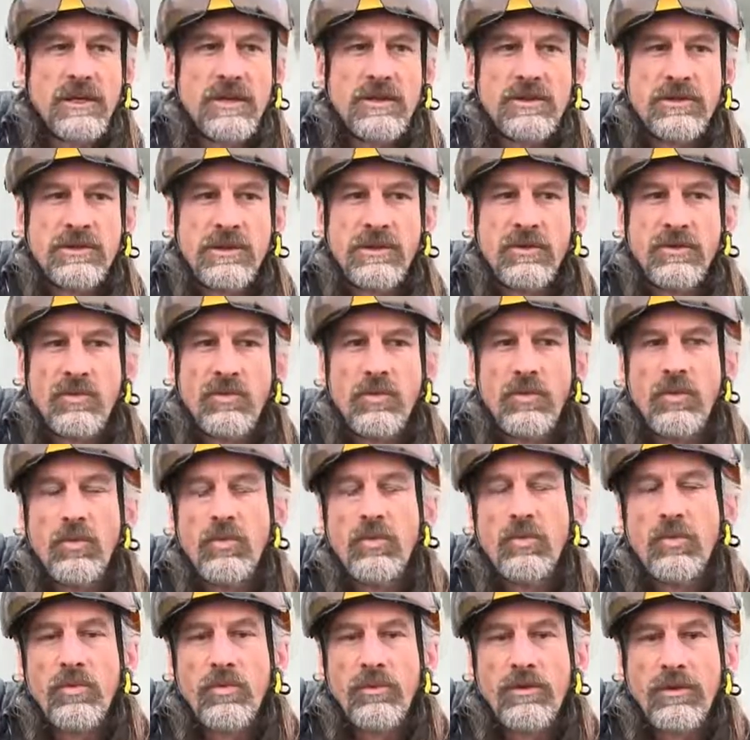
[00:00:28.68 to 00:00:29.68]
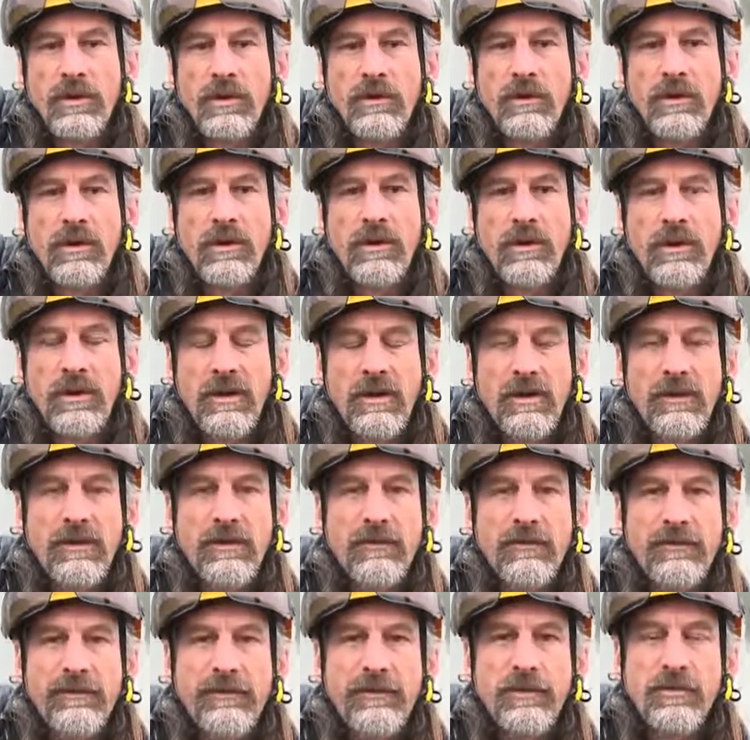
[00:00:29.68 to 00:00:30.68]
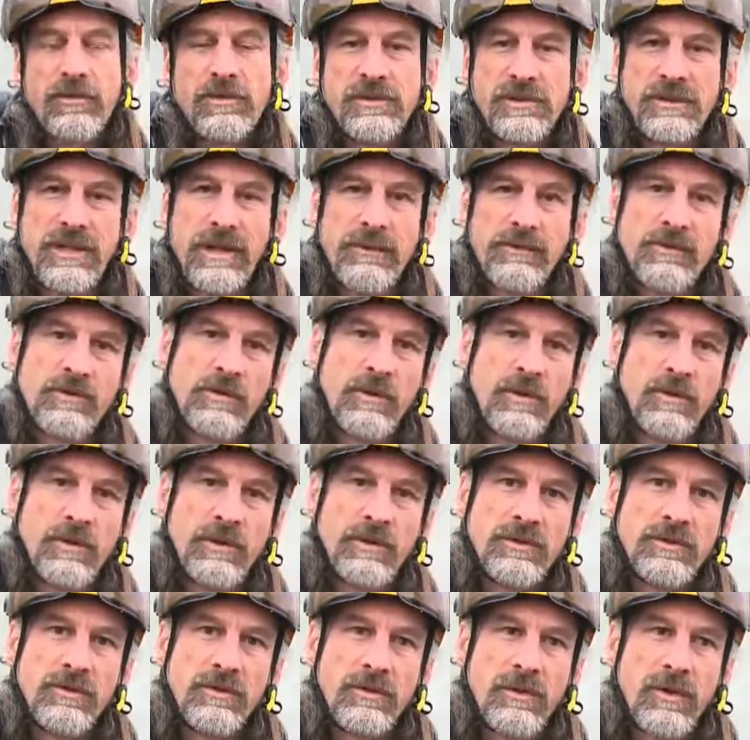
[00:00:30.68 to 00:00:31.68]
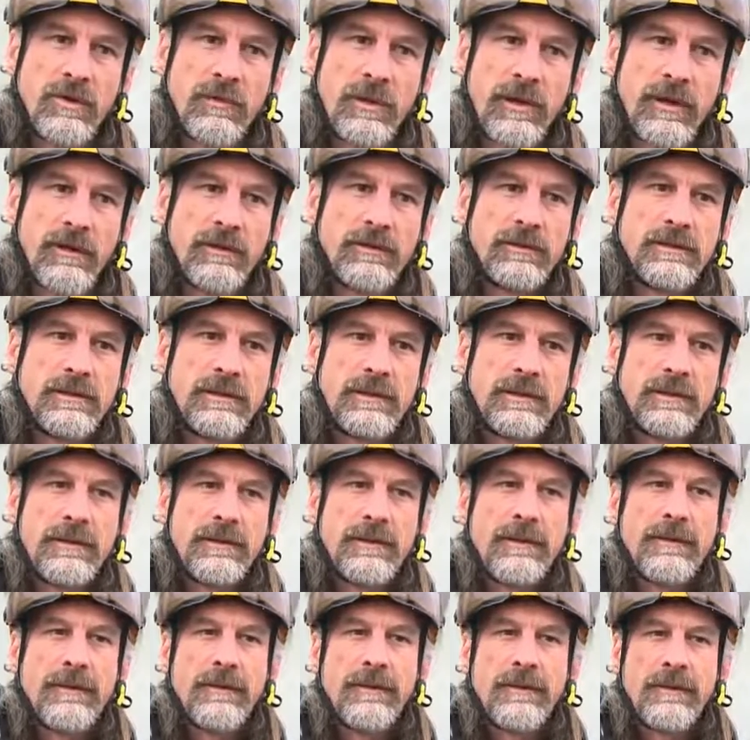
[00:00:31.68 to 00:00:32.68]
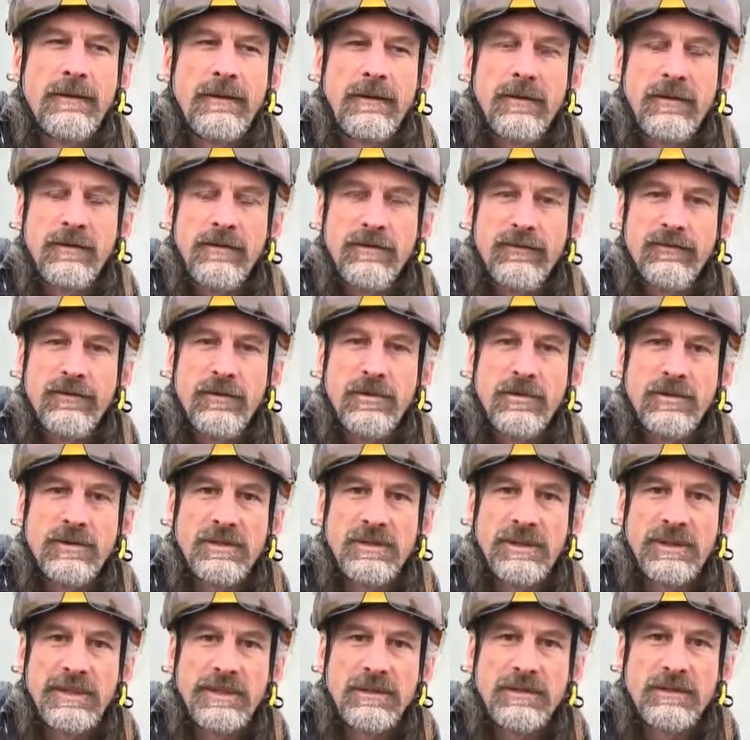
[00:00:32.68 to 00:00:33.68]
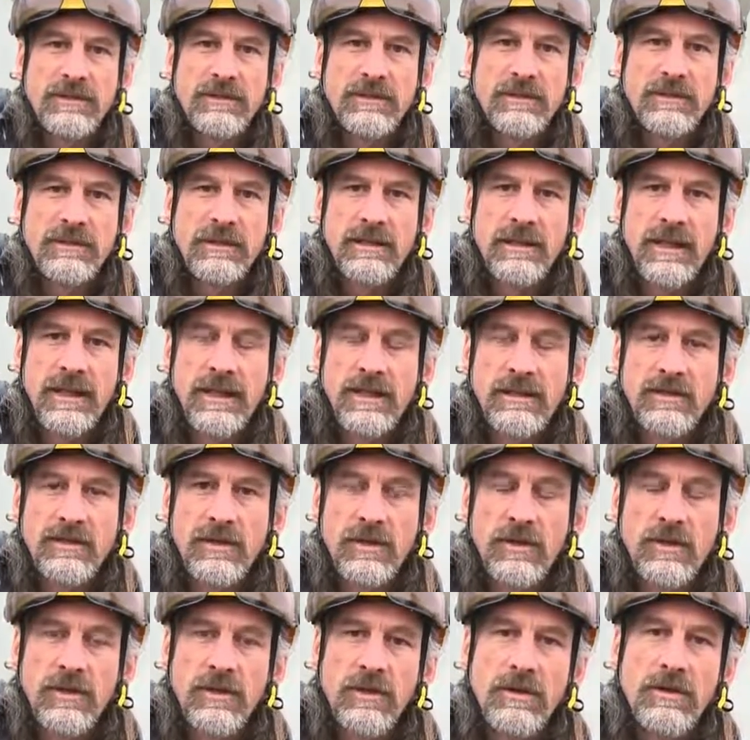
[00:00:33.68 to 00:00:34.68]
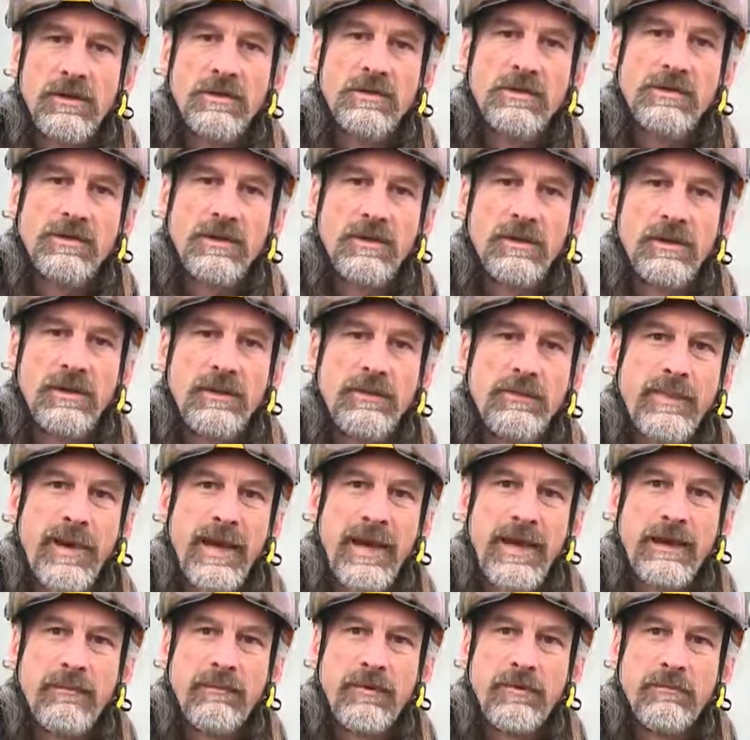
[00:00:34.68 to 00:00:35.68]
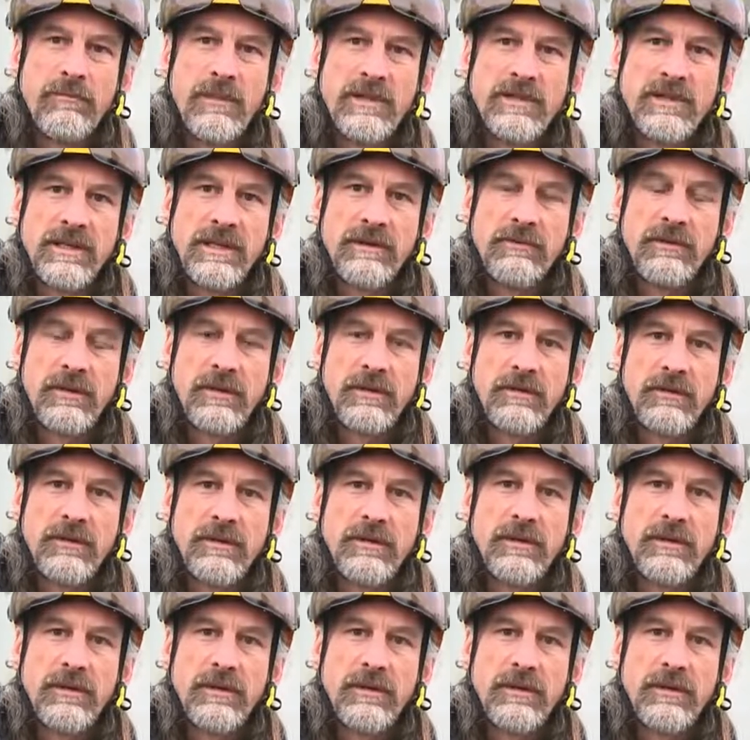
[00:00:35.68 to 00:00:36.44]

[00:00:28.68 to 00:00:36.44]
So there are 4 steps we're going to talk about. Firstly is to select a solid parent material.